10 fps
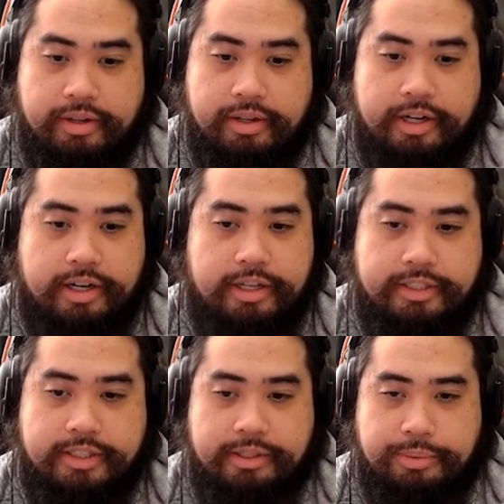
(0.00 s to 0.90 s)

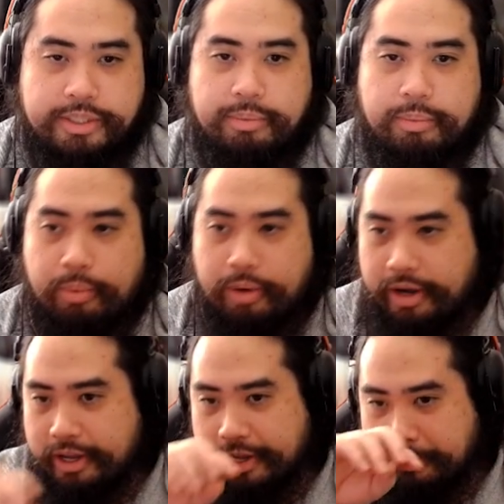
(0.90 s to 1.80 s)
Because the reason
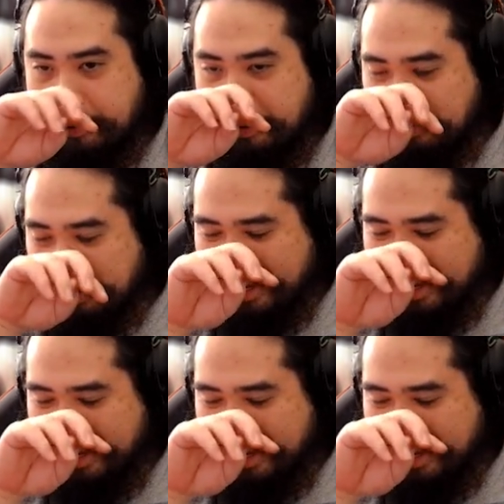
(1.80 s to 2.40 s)
why I kept going with,